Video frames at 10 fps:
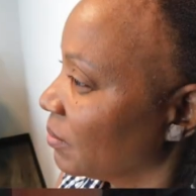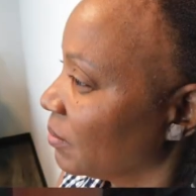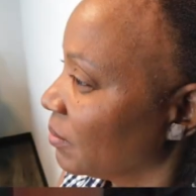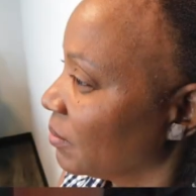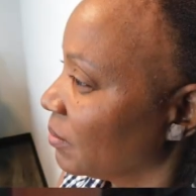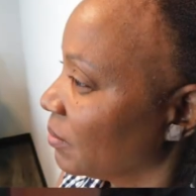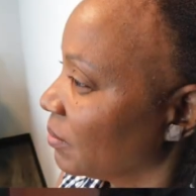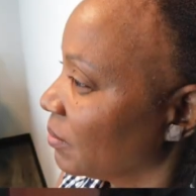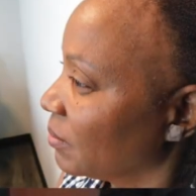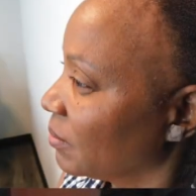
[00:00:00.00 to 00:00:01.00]

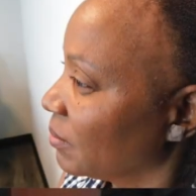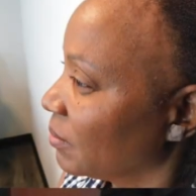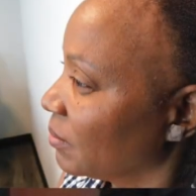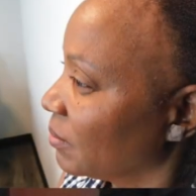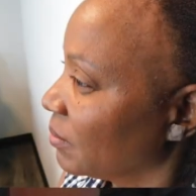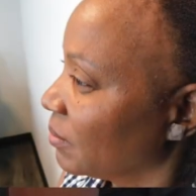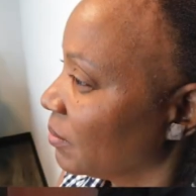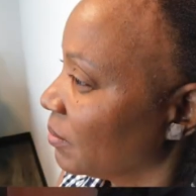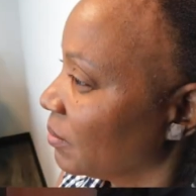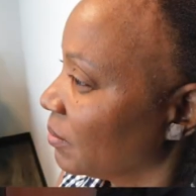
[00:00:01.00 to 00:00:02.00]

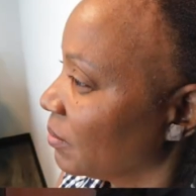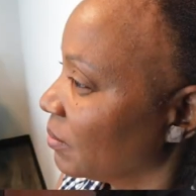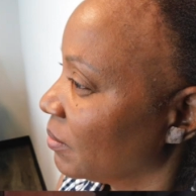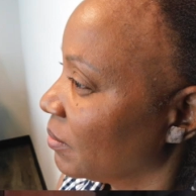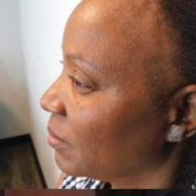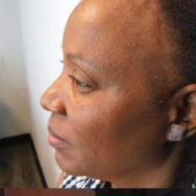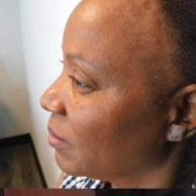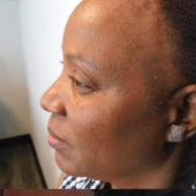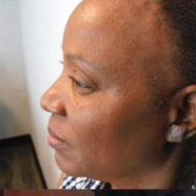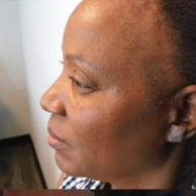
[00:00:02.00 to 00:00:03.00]

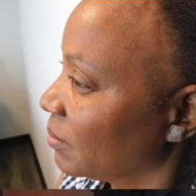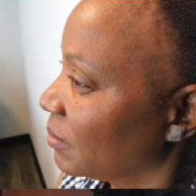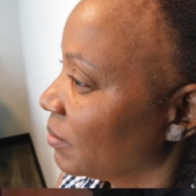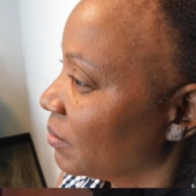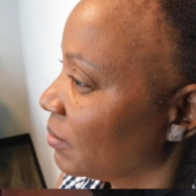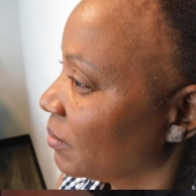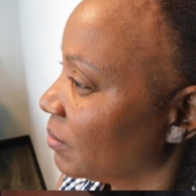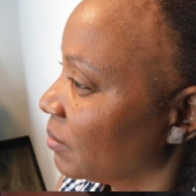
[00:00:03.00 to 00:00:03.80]
[no speech]